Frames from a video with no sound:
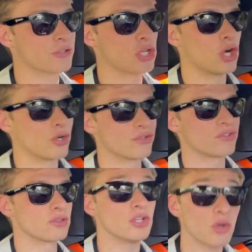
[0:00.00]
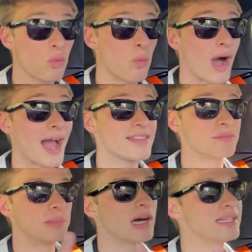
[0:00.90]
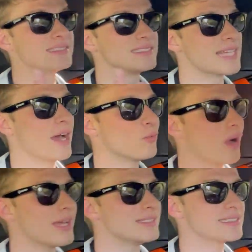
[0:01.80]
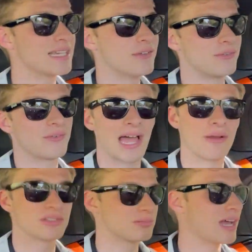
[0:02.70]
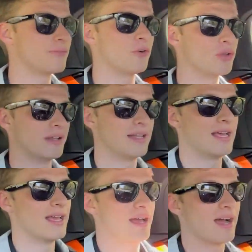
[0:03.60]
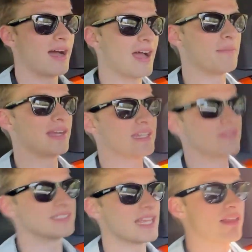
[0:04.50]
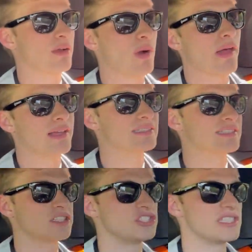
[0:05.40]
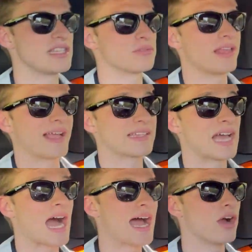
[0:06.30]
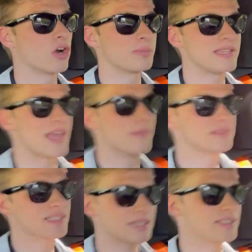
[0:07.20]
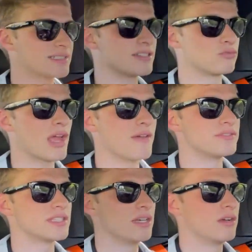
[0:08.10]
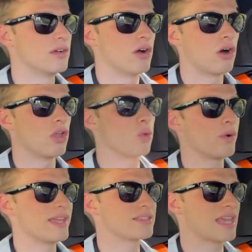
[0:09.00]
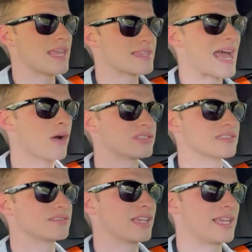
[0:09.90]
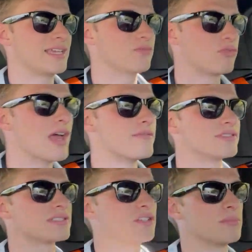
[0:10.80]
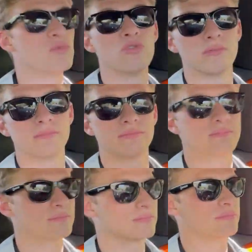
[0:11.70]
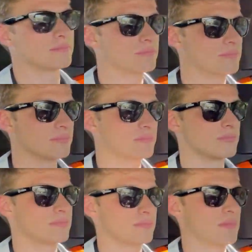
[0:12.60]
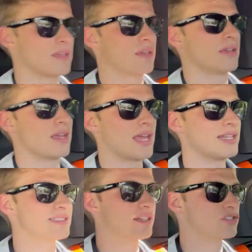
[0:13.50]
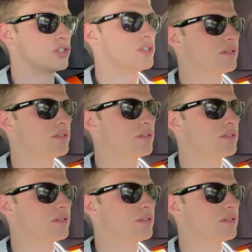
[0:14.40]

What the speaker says: cars look-wise, but sound-wise, if I was blindfolded, I might even say like, wow, that sounds like a GT3. Like, at the high RPMs, like, this thing revs all the way to 8,000. Like, it revs to the moon. And it sounds good.